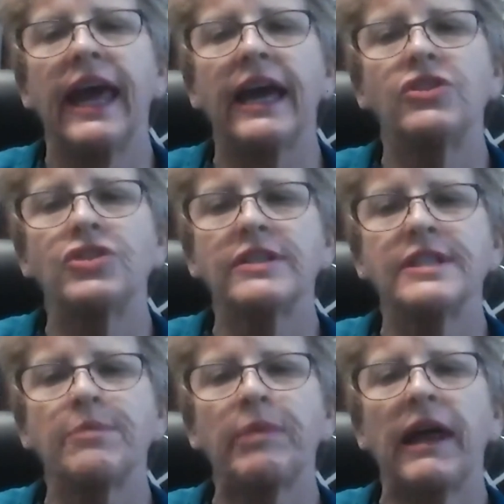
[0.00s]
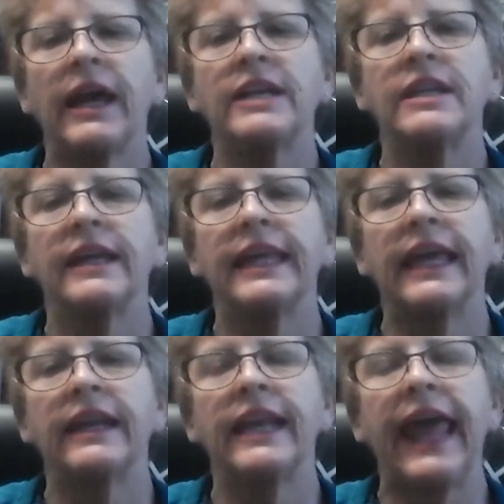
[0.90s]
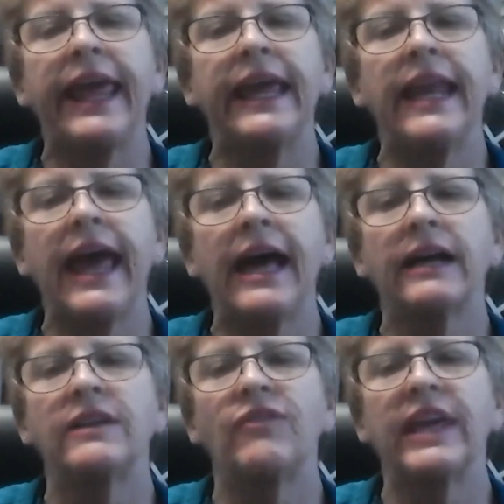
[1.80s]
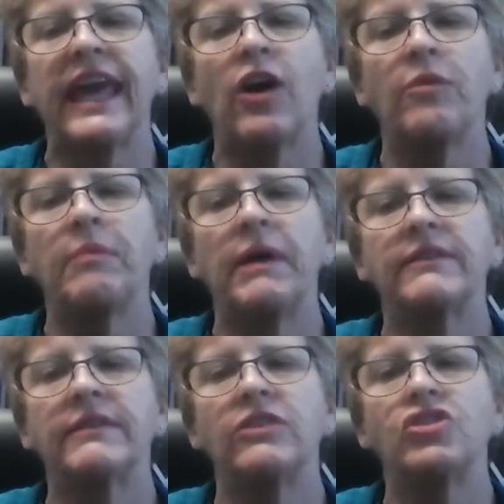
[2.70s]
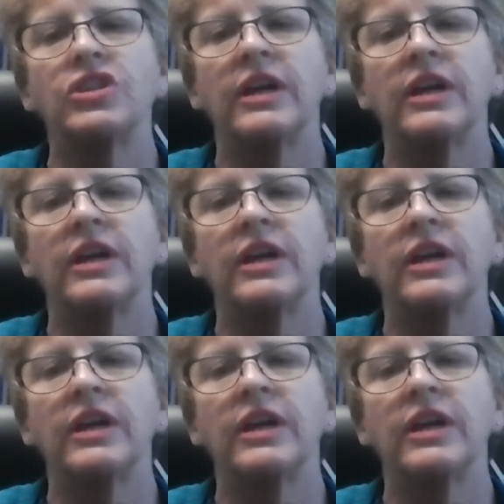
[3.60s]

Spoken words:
and just applied get an inactive account message.